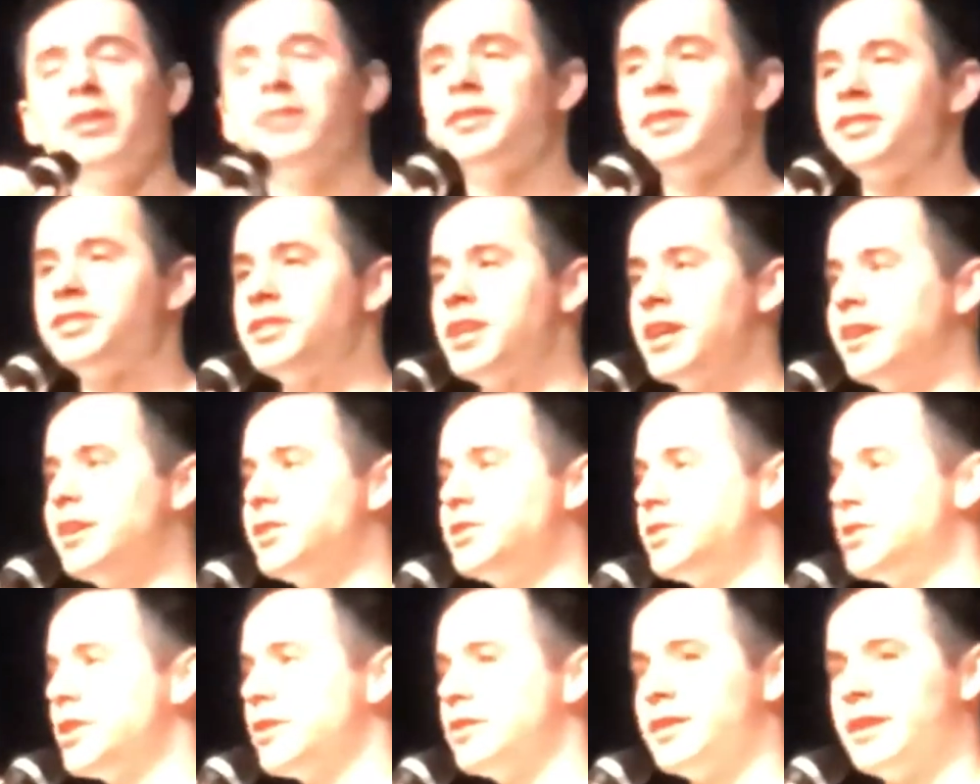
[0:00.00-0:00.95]
the stage
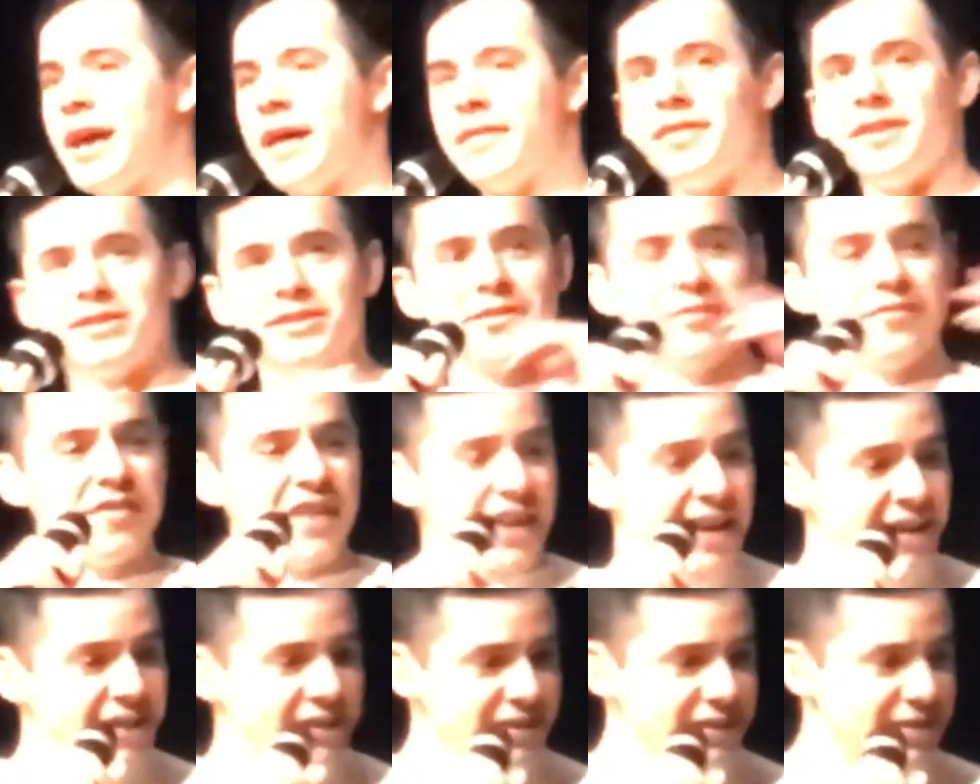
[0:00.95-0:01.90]
suddenly at these
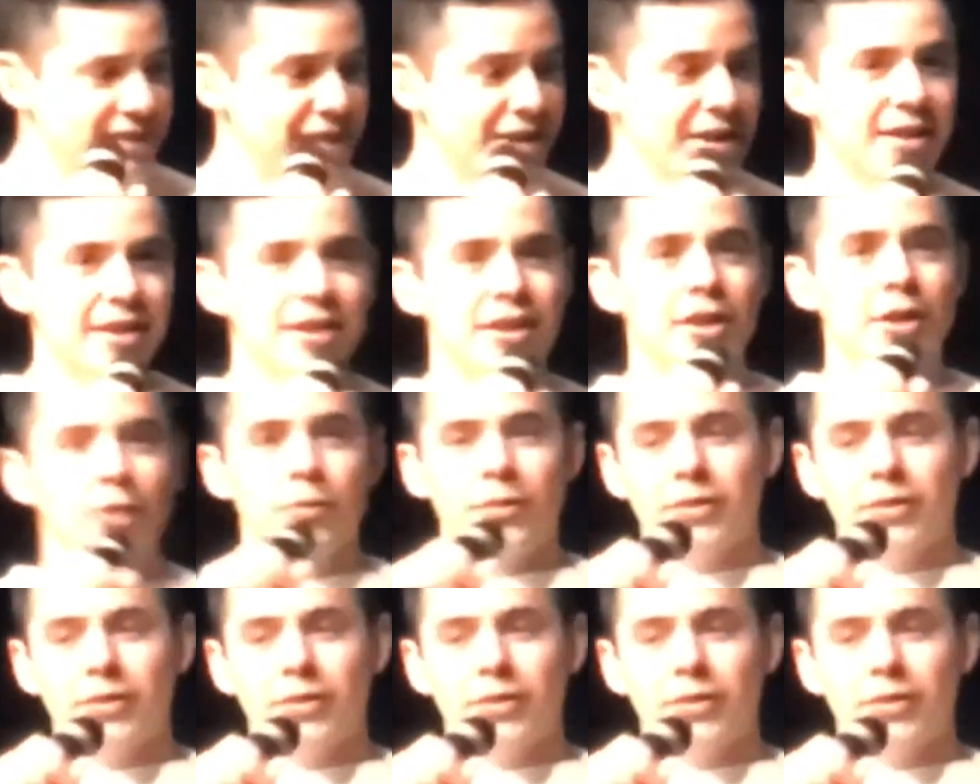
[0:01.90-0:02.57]
events where